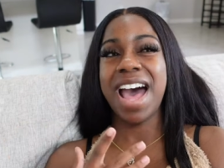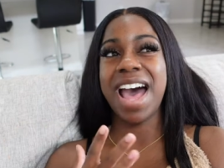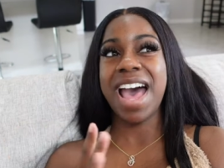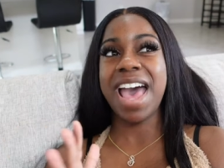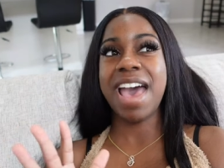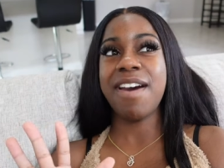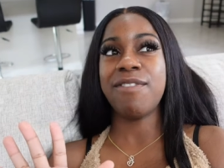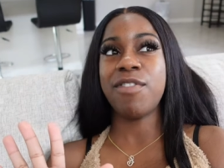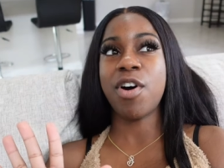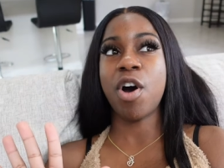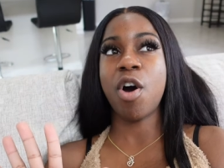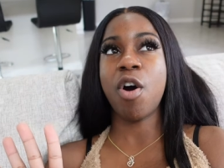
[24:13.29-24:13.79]
I
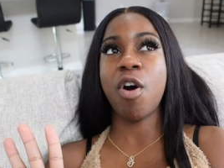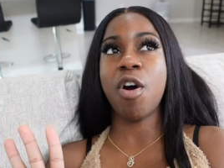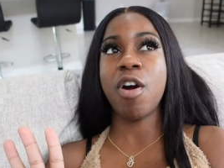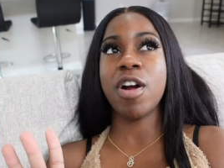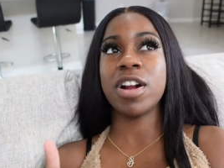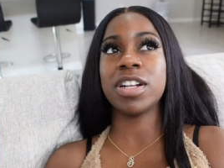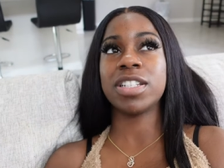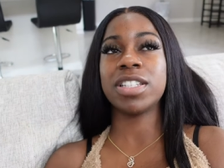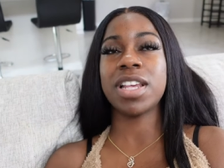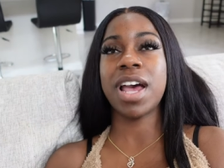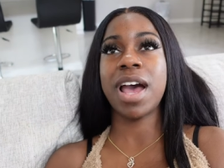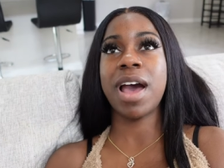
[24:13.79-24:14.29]
have a
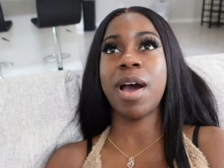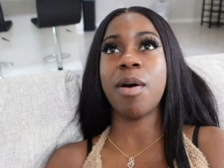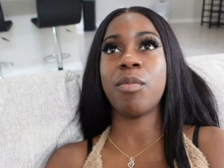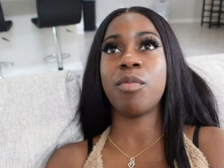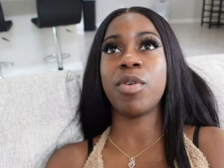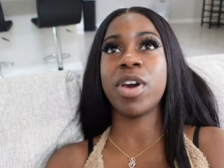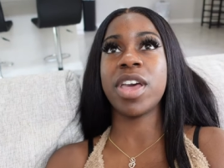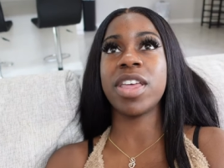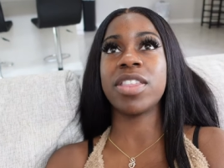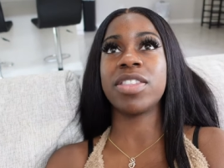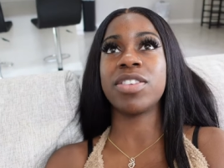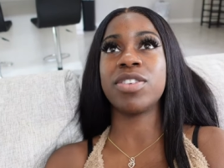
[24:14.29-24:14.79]
hard time
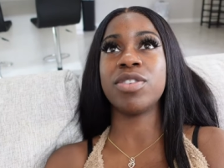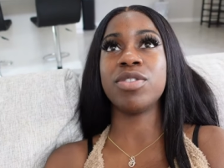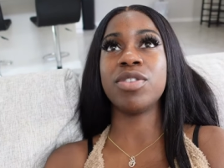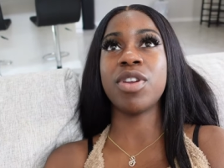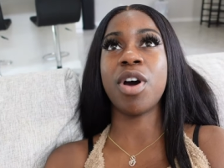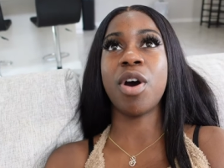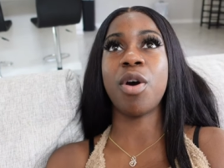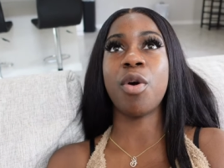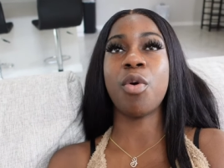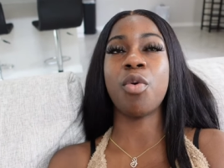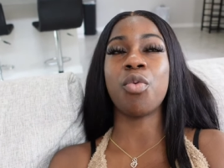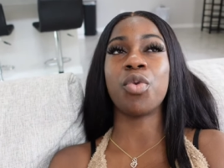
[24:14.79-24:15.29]
with, you
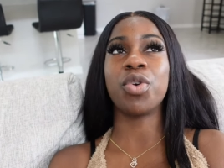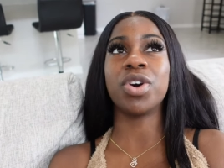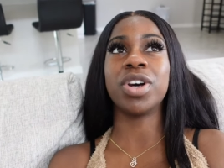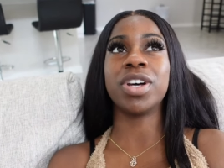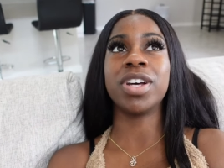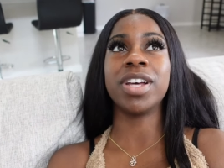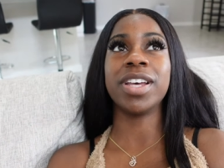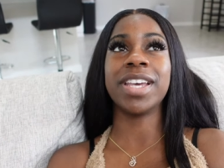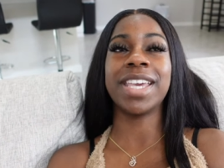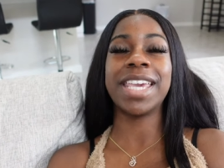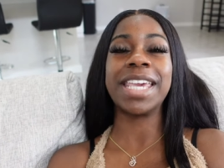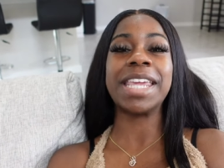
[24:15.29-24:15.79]
know,
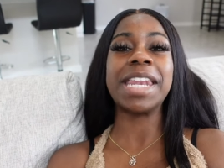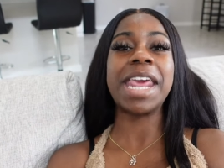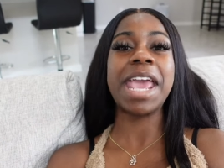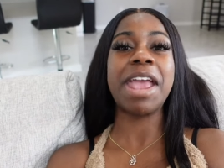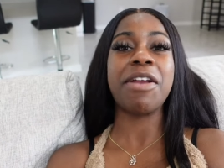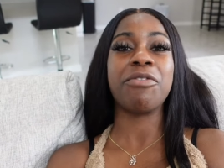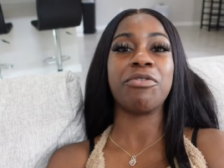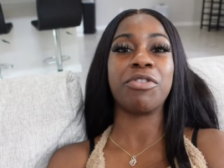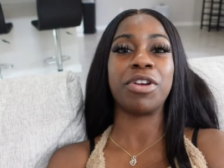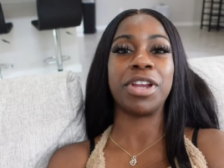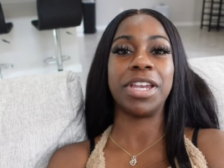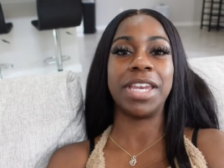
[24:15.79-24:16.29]
cooking
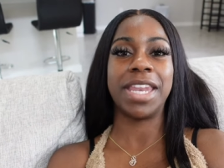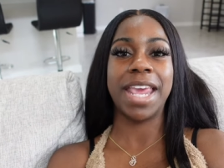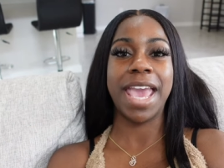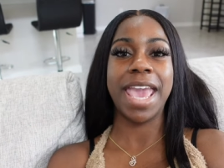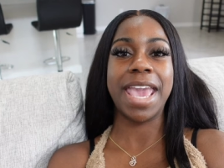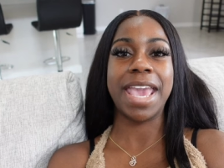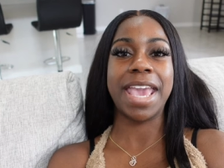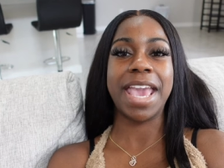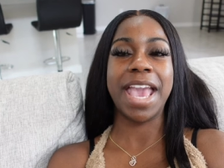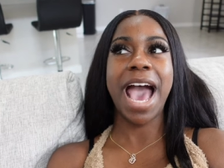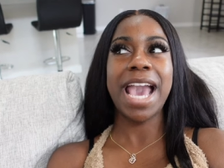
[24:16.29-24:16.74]
every day.